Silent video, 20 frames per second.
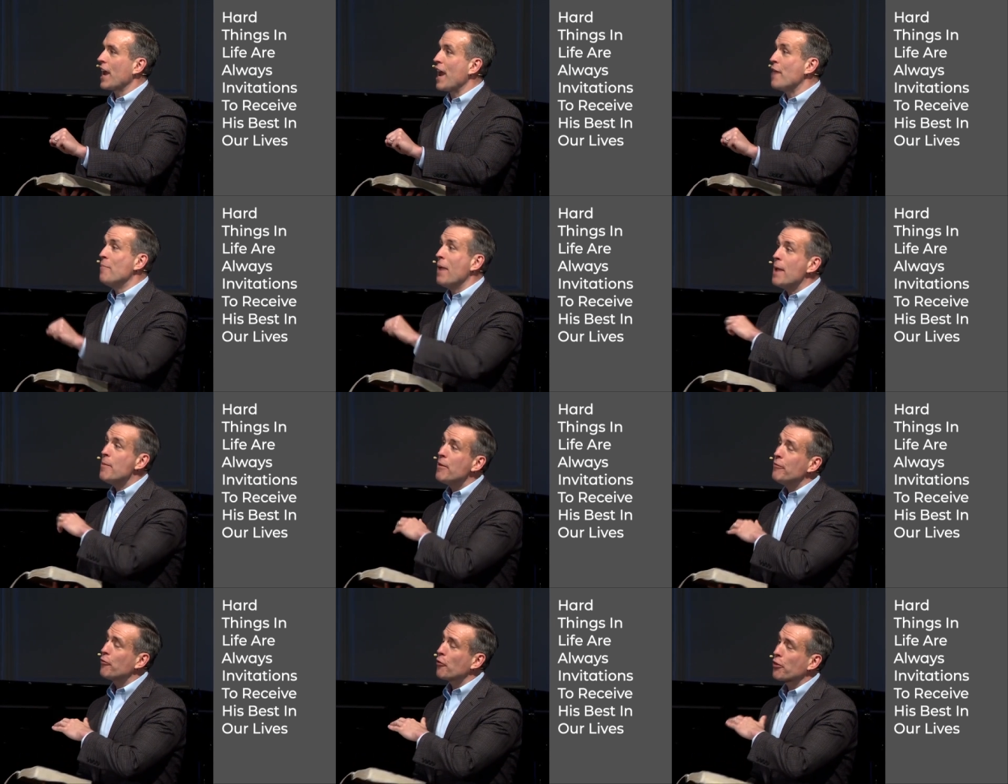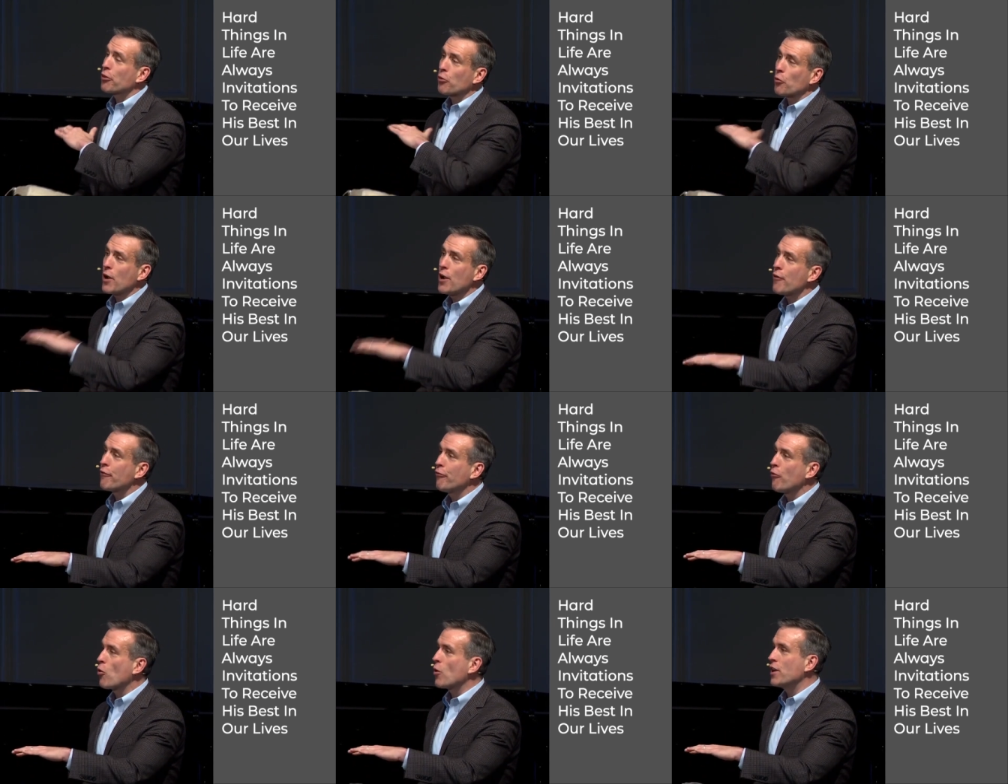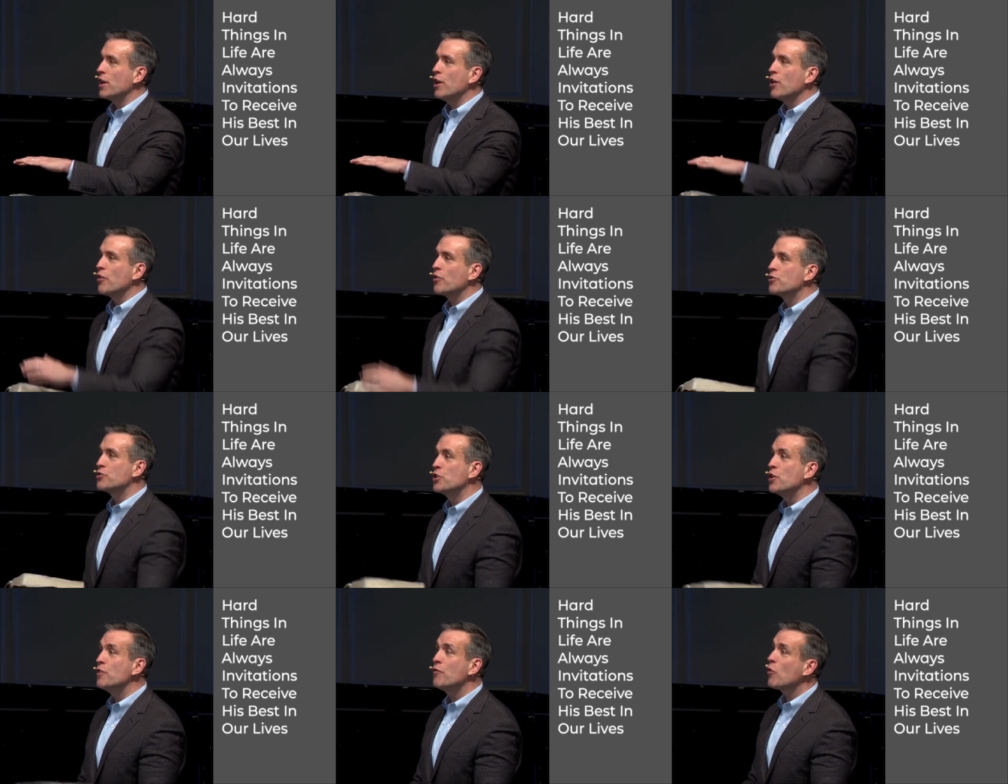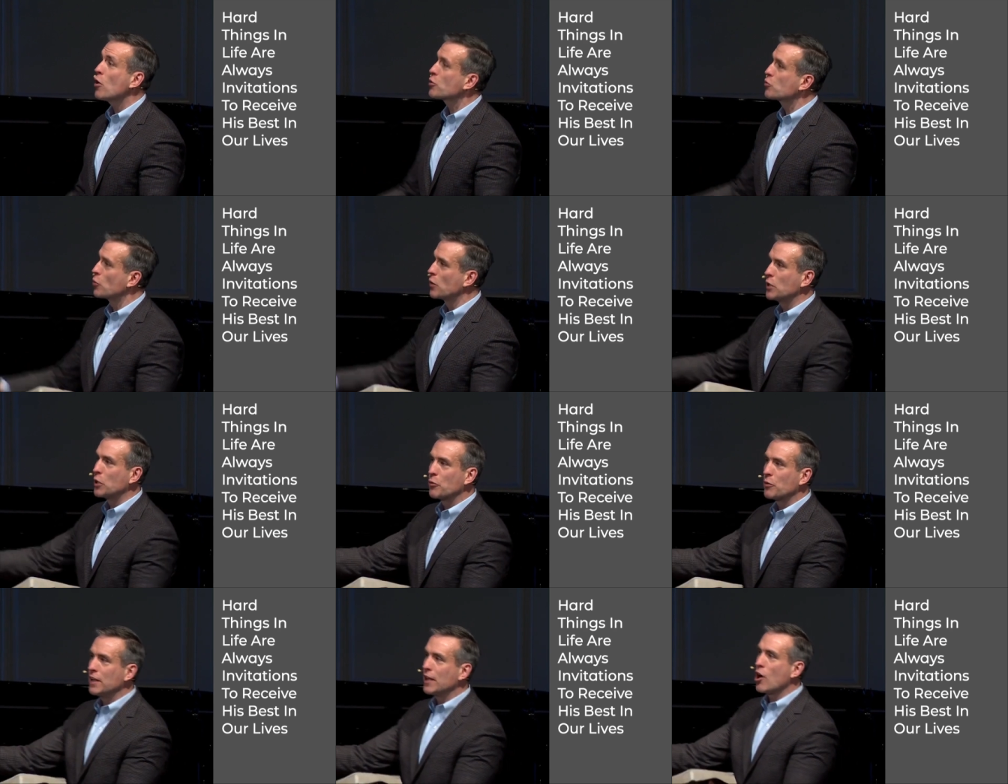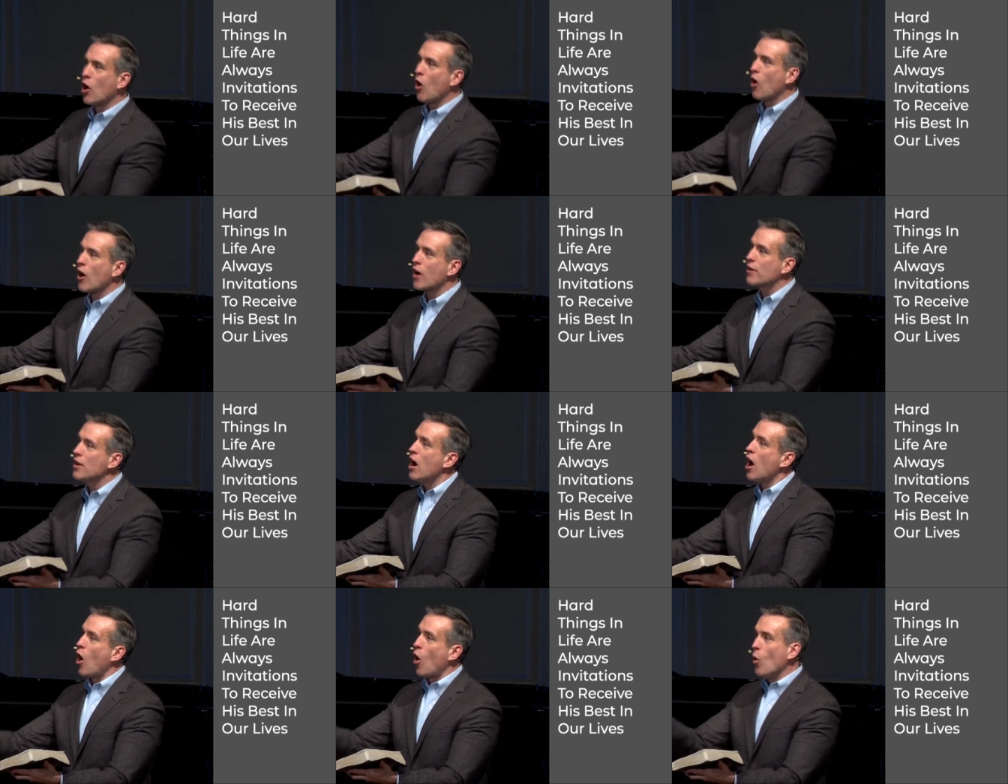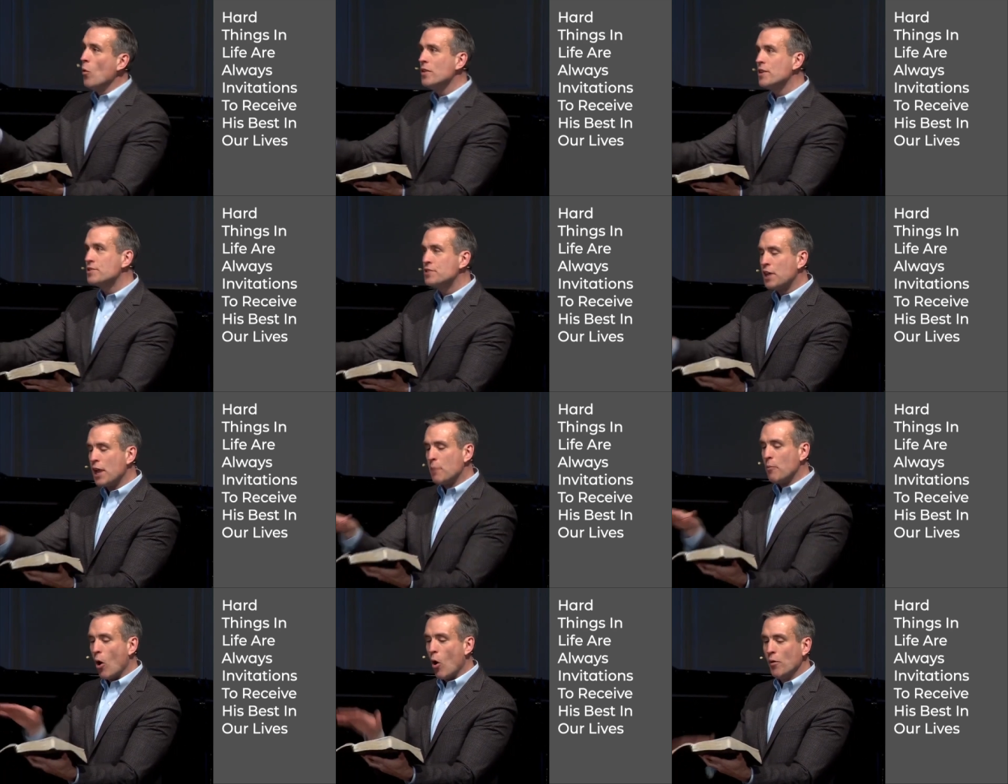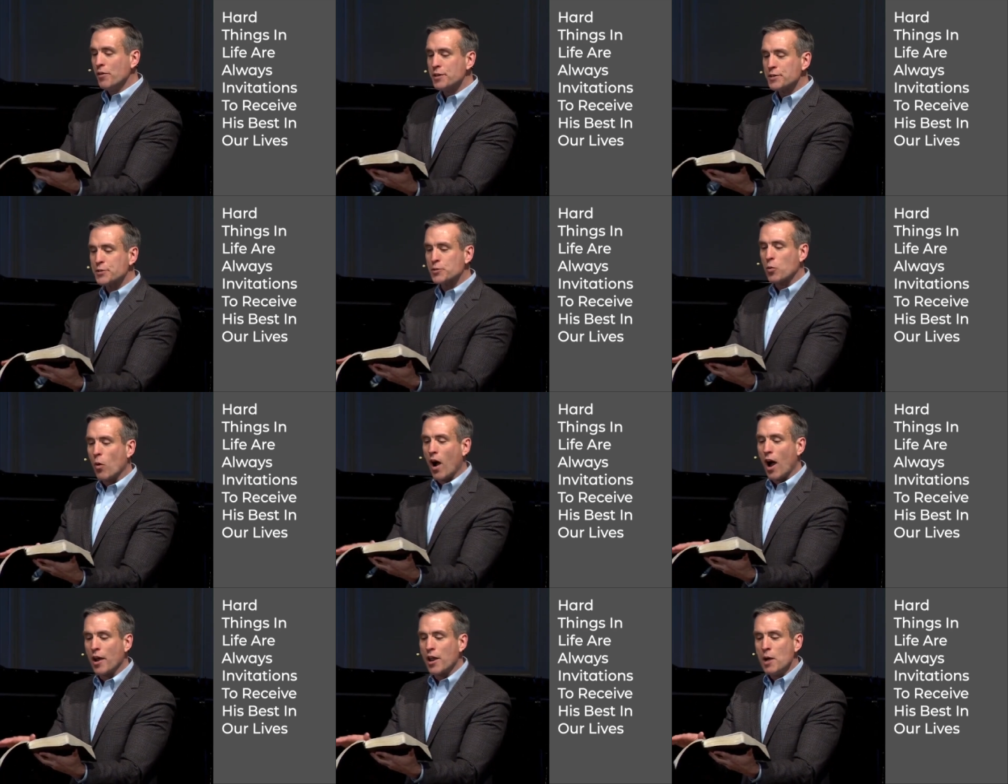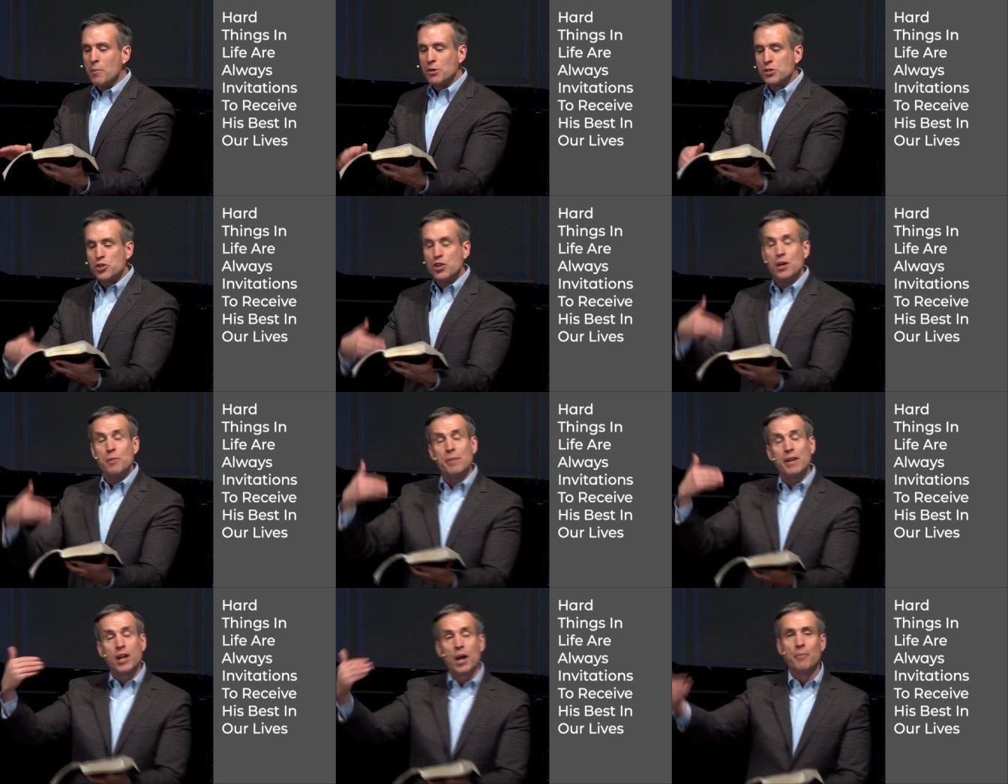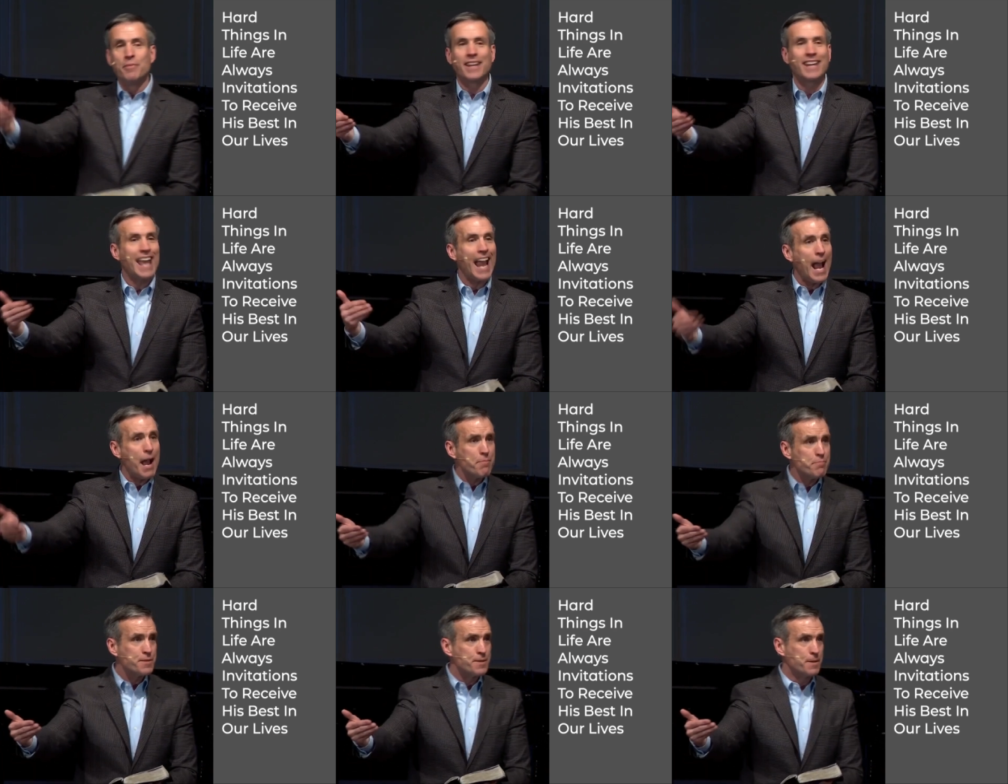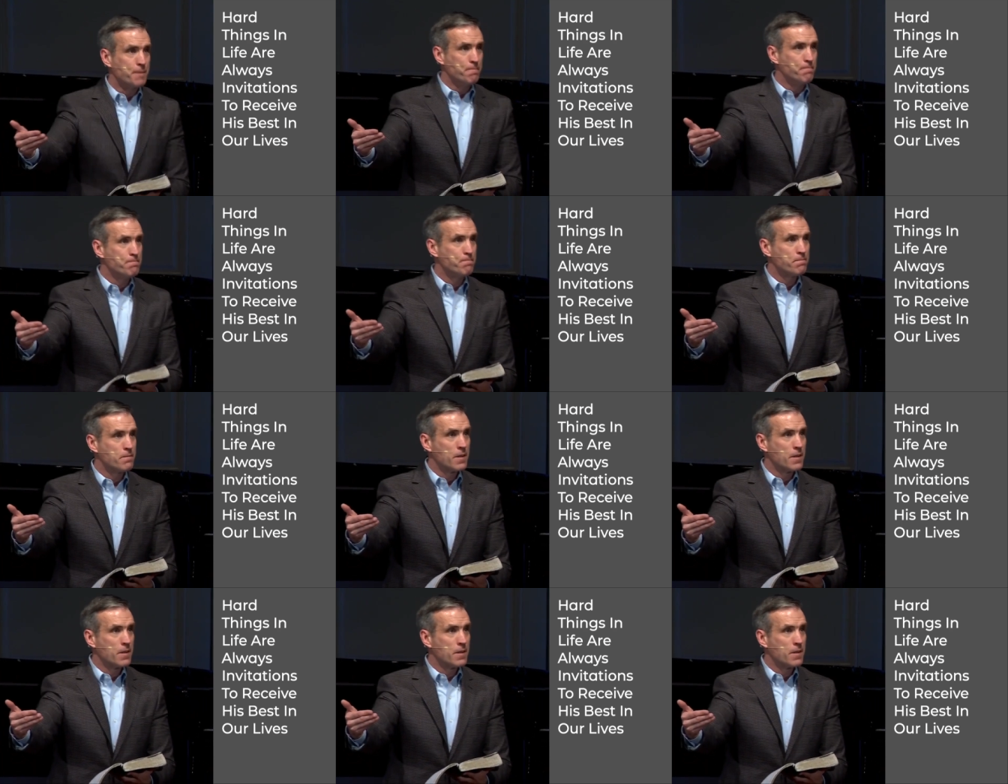And maybe for three or four years, you've worked really, really hard on the team, on the squad, but you didn't become the captain.